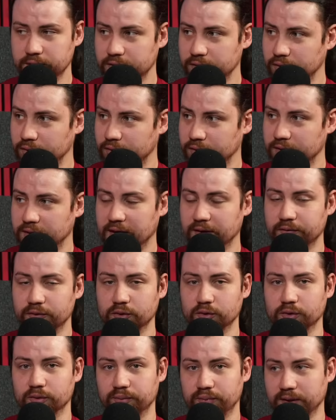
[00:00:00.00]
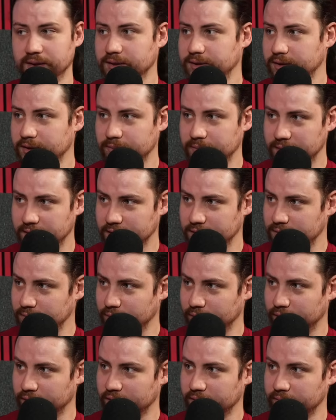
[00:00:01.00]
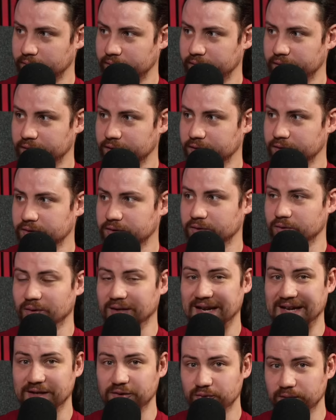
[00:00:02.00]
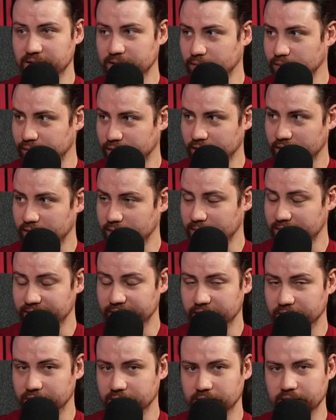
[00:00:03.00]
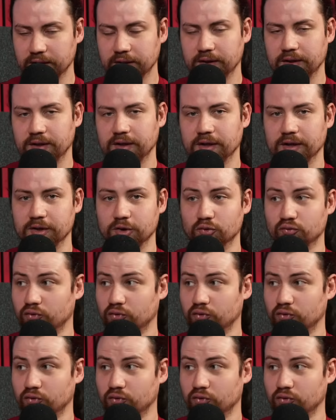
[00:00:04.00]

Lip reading: So you could have your predators potentially with 5 guns, your land raider with a 5 pin gun, your